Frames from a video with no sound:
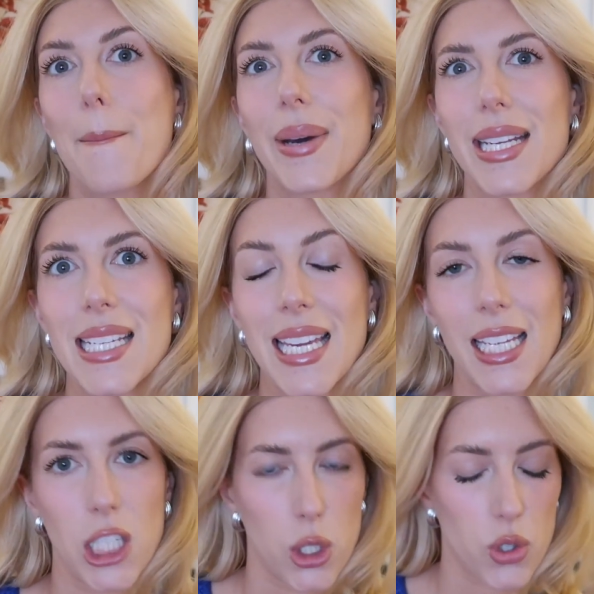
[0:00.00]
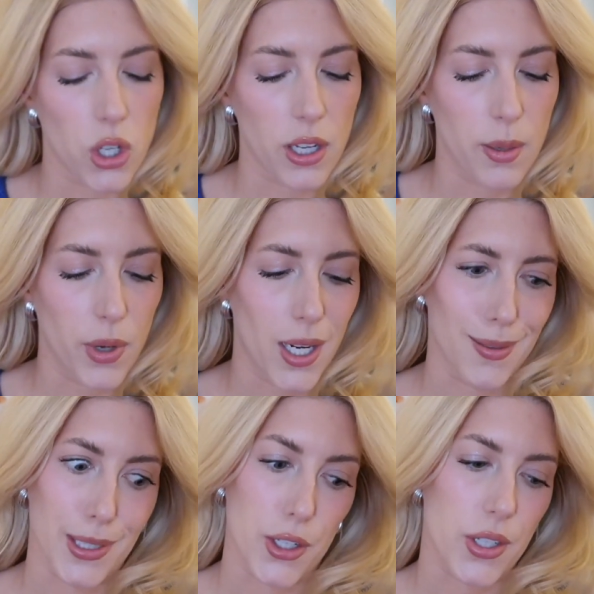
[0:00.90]
But Nagin, who started the brand,
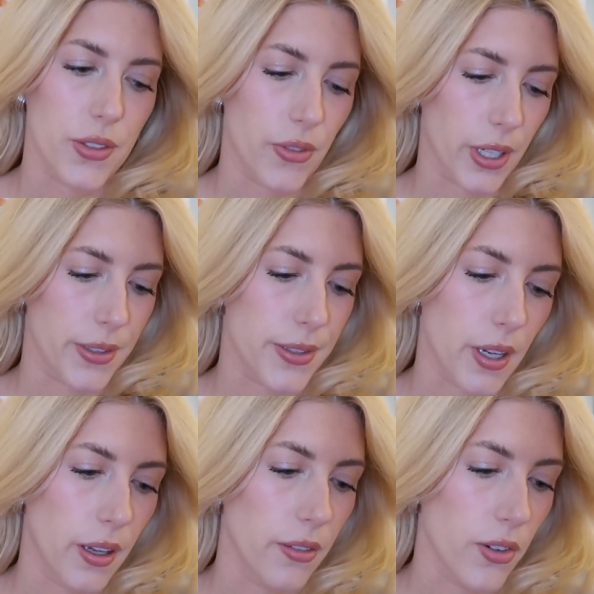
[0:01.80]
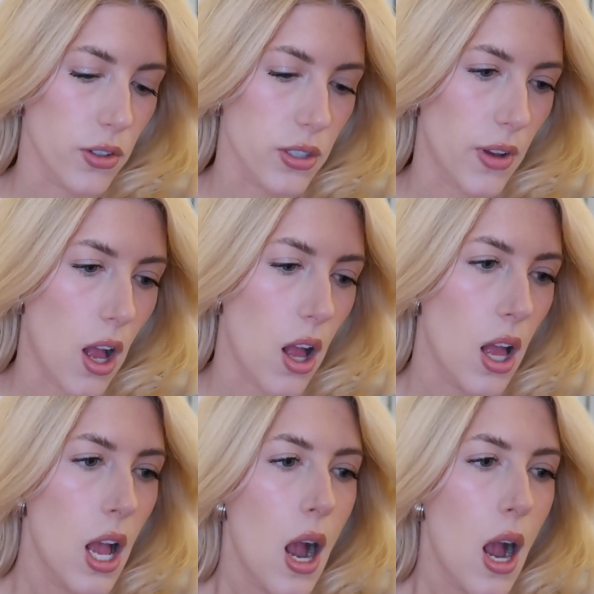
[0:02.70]
I mean, she's freaking stunning, first of all.